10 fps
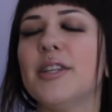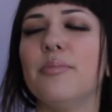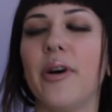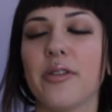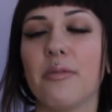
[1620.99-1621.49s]
to
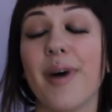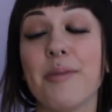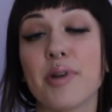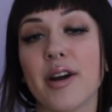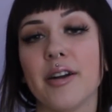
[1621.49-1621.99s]
both my
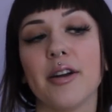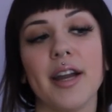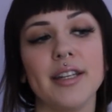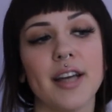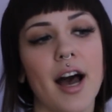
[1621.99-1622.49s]
partner
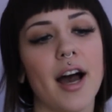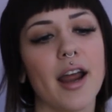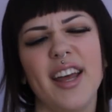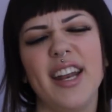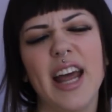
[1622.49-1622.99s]
and I.
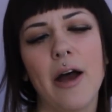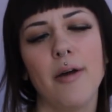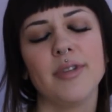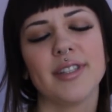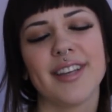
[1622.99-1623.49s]
And now
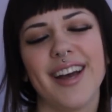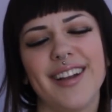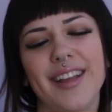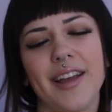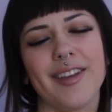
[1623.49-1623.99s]
I'm just kind of
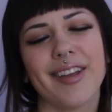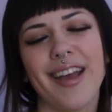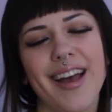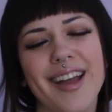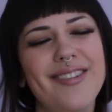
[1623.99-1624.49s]
like,
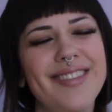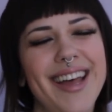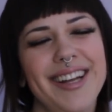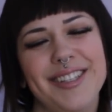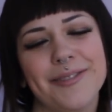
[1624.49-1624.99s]
I don't
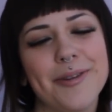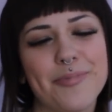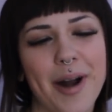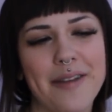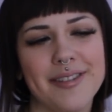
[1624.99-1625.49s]
like doing
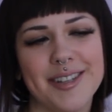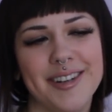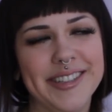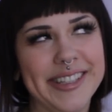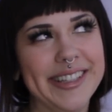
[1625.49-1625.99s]
private
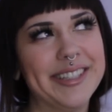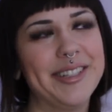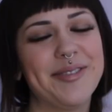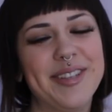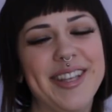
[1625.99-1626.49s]
shows unless
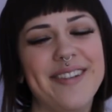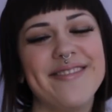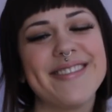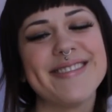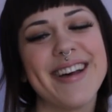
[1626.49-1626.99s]
it's with
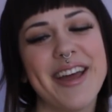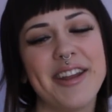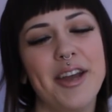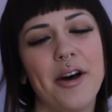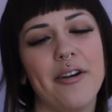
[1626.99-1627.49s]
somebody that I
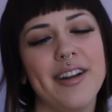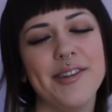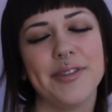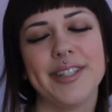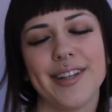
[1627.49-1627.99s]
know. And
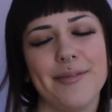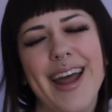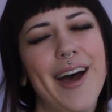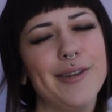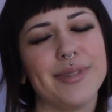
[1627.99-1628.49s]
even still,
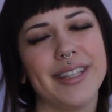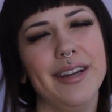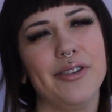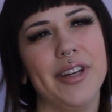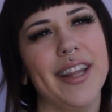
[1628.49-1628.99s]
now I'm
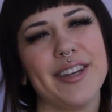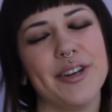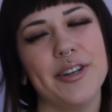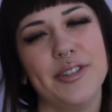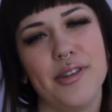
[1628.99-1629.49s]
single and like
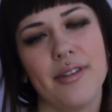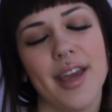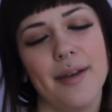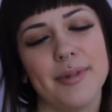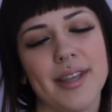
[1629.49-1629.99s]
could do
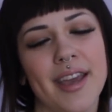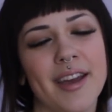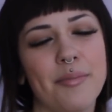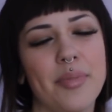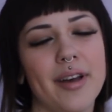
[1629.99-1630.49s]
cam to
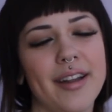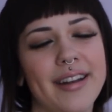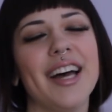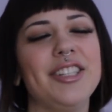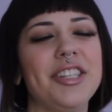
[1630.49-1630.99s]
cam, but
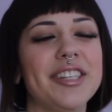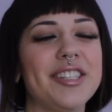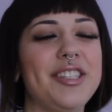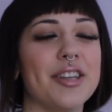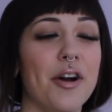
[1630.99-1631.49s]
I
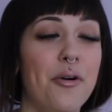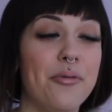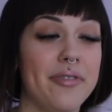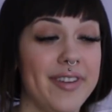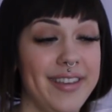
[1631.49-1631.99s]
just don't
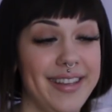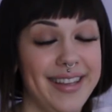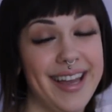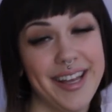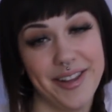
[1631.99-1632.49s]
really
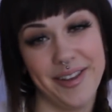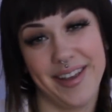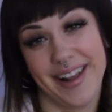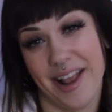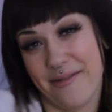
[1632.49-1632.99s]
like
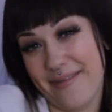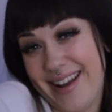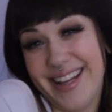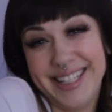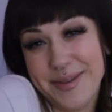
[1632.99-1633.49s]
looking at
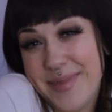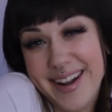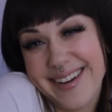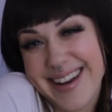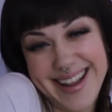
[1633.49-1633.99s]
random
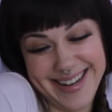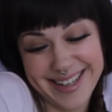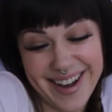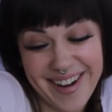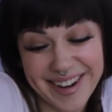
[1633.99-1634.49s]
internet
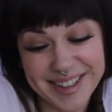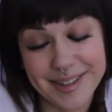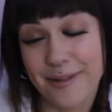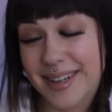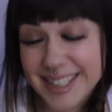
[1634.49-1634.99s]
dongs,
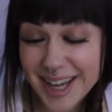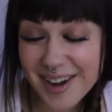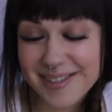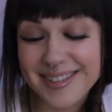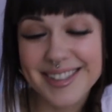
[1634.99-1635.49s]
so I
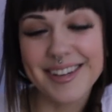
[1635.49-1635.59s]
don't.